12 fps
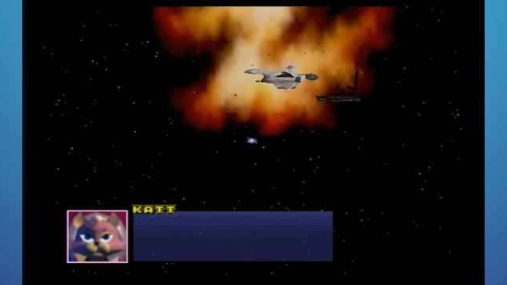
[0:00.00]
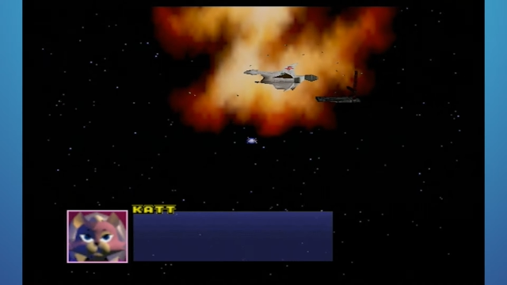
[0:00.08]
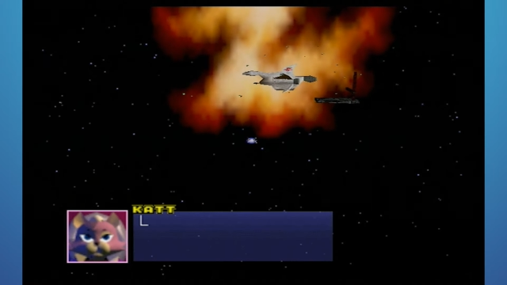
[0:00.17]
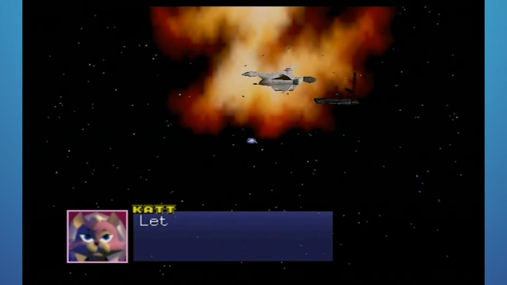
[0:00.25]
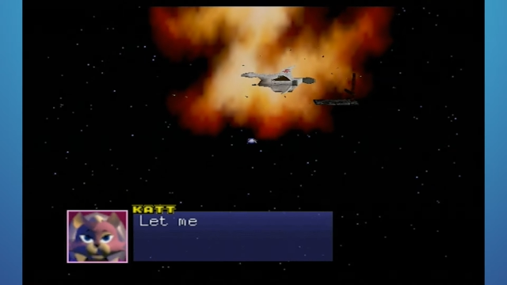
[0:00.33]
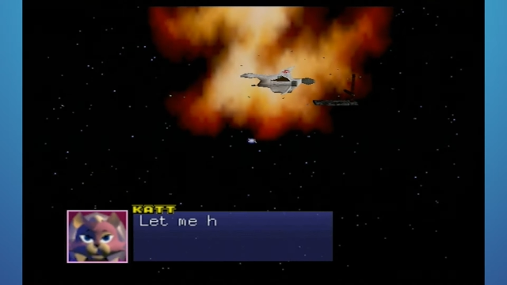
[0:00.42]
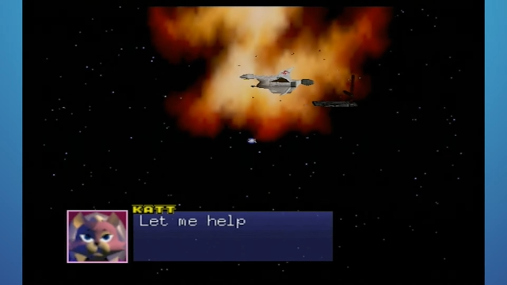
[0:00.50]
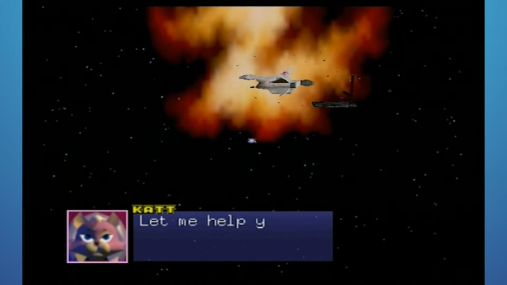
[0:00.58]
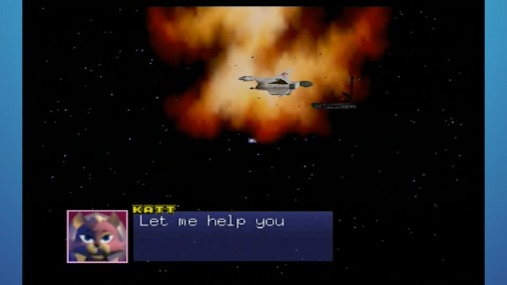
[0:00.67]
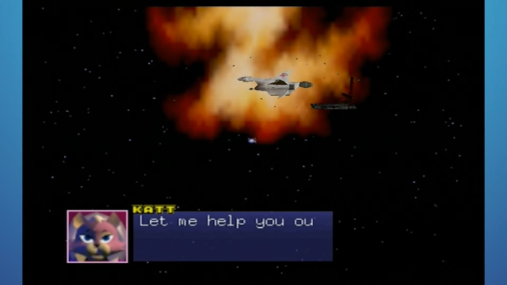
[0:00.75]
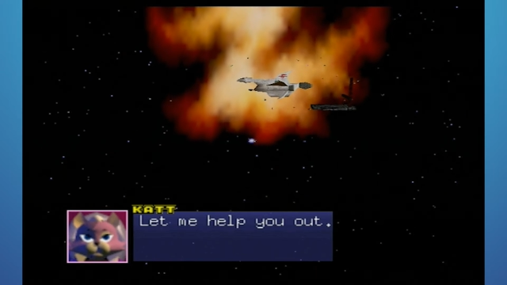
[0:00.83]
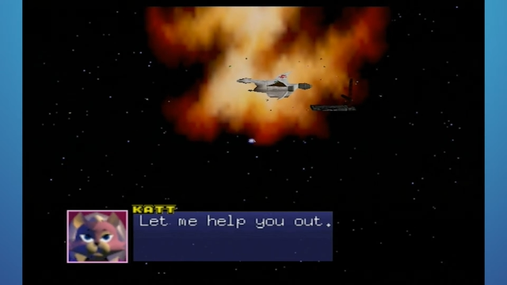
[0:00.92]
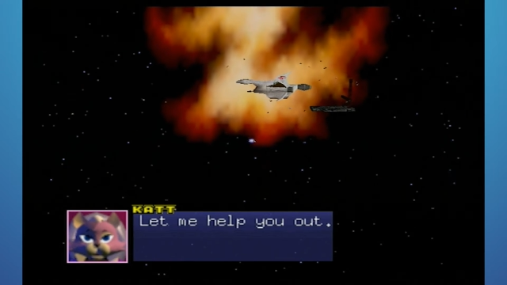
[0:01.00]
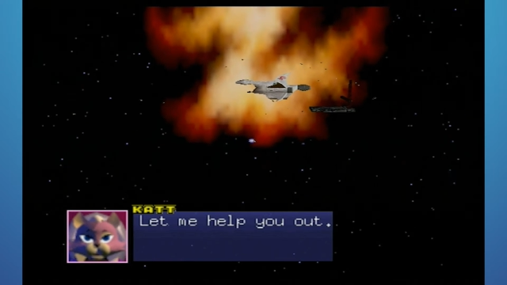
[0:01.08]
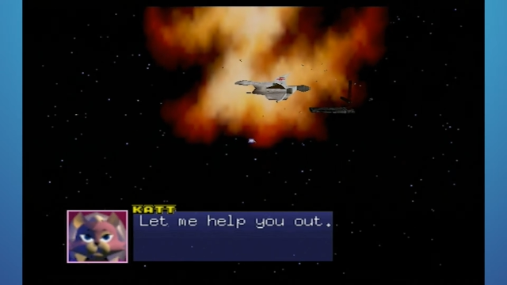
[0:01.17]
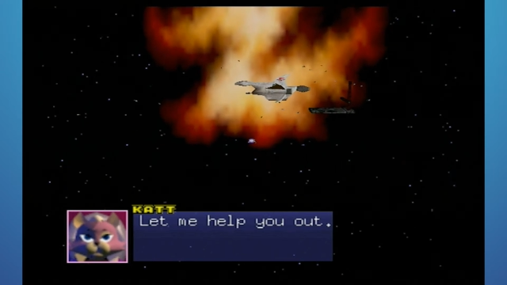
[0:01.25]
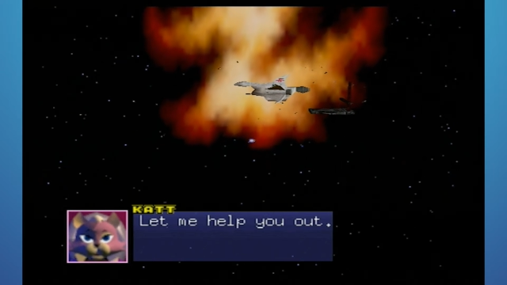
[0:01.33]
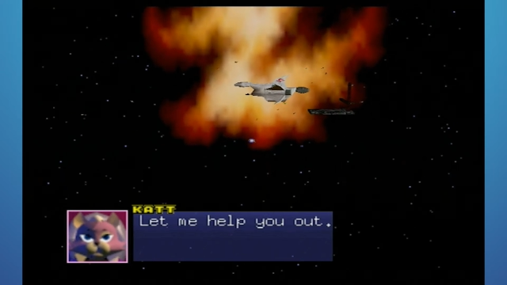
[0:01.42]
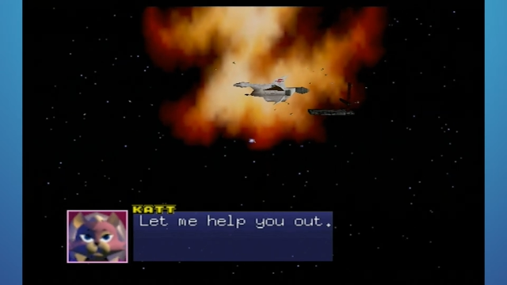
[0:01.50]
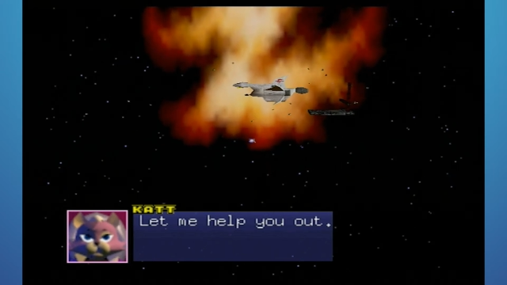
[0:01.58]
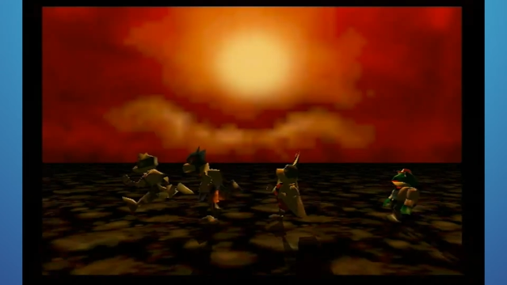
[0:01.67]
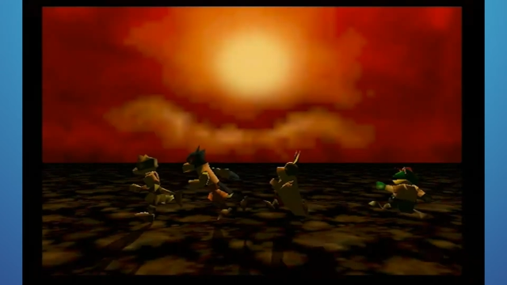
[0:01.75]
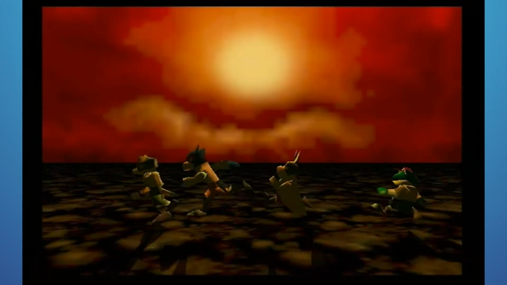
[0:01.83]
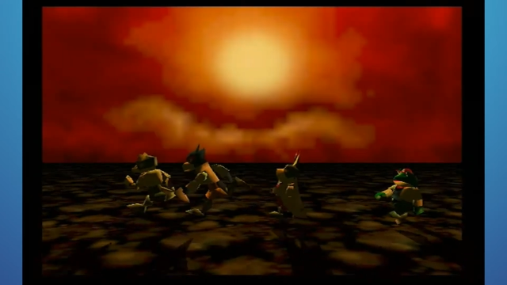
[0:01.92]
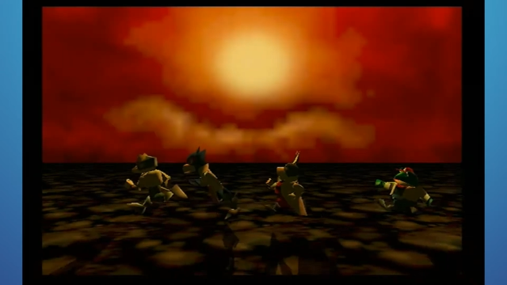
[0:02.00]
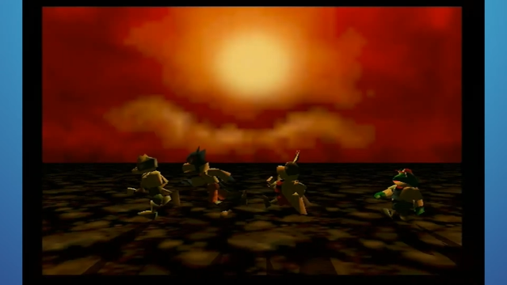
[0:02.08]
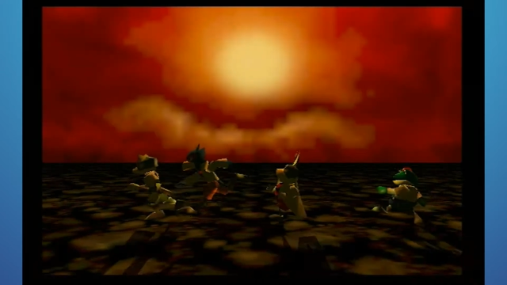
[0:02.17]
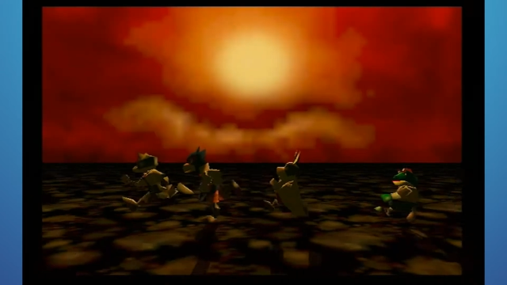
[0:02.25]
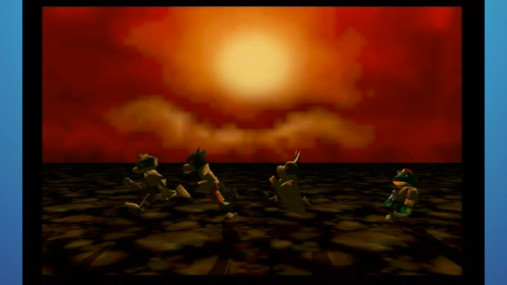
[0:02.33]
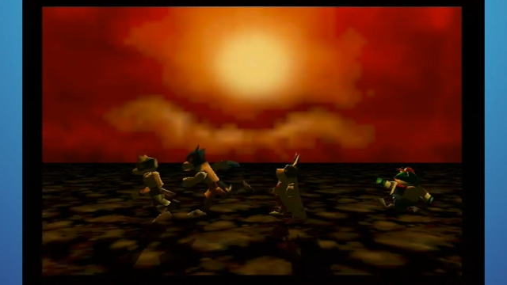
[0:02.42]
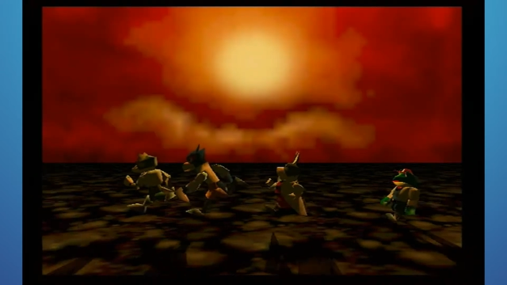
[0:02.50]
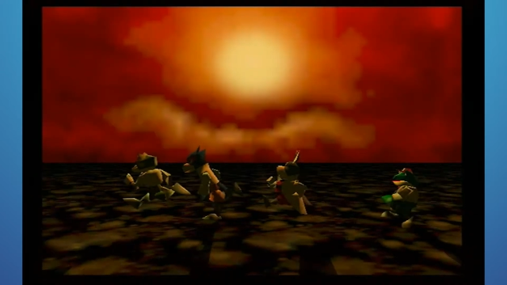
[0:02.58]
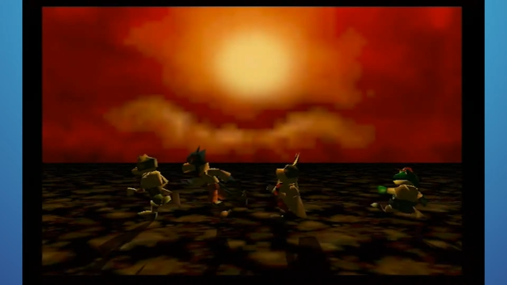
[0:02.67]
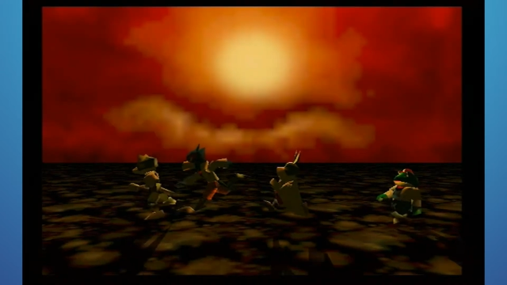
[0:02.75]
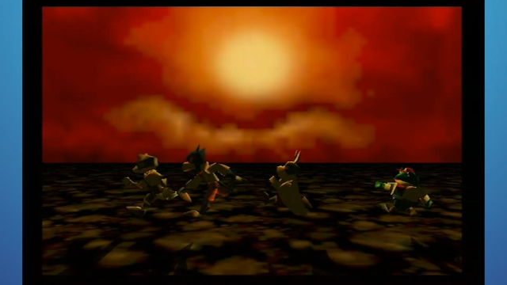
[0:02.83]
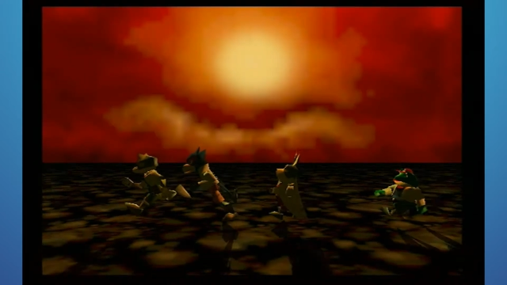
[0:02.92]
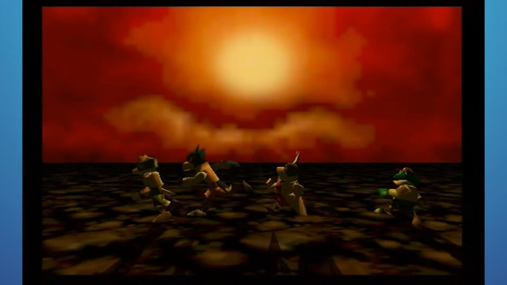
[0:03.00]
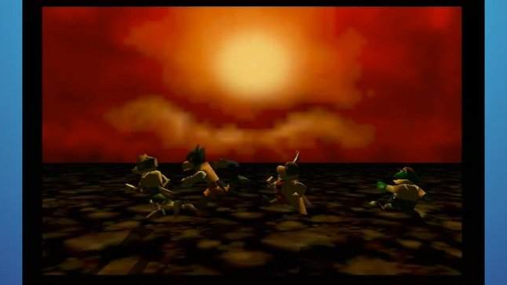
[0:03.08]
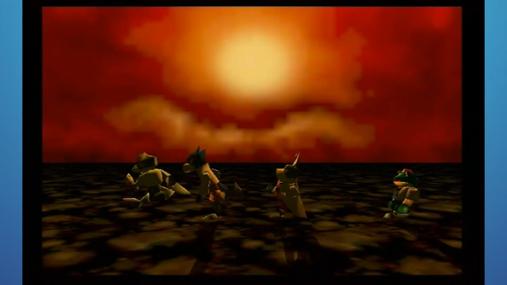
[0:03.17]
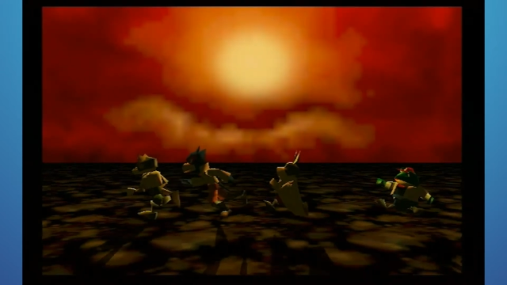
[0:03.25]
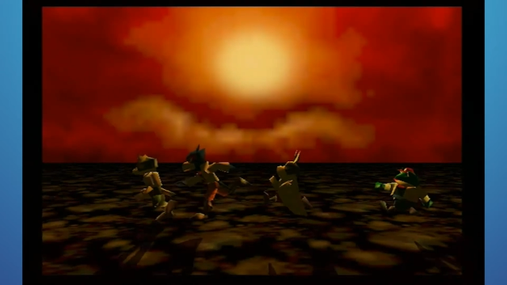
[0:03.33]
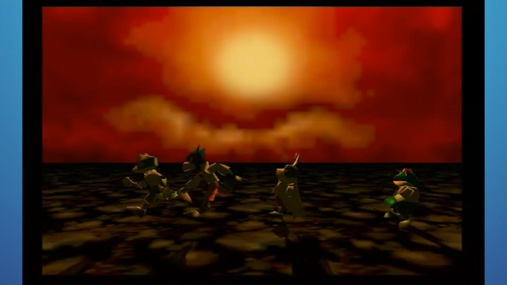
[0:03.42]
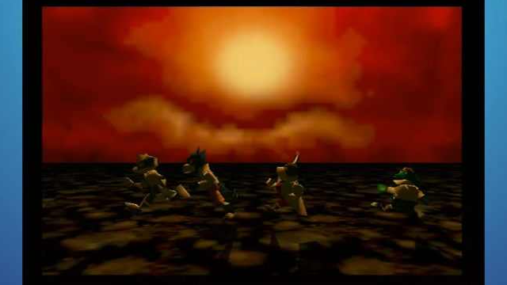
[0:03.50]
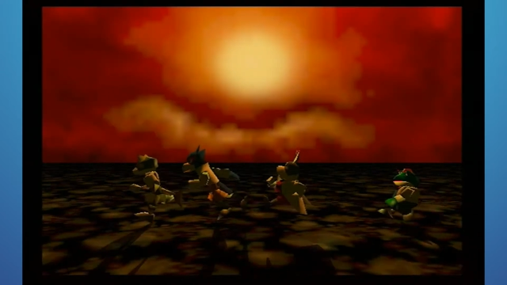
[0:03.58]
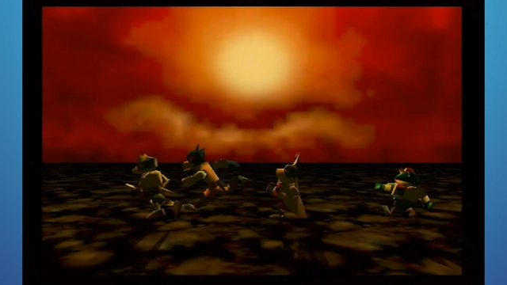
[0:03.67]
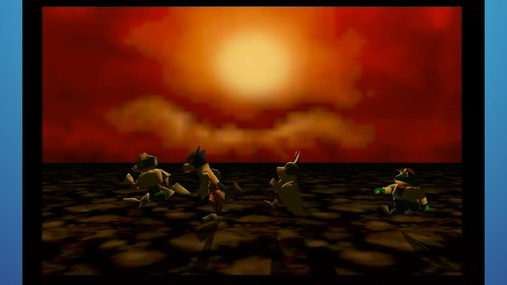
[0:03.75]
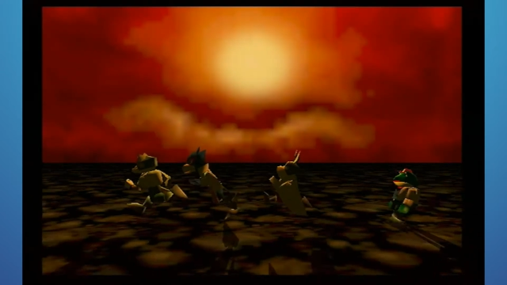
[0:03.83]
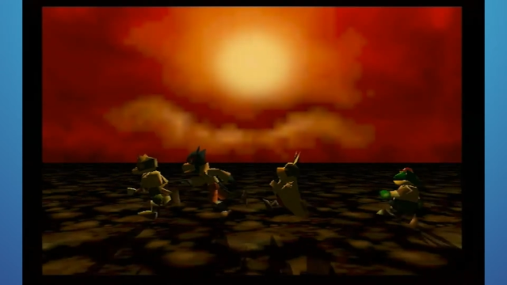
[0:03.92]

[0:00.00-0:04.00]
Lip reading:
[unreadable: no face in view]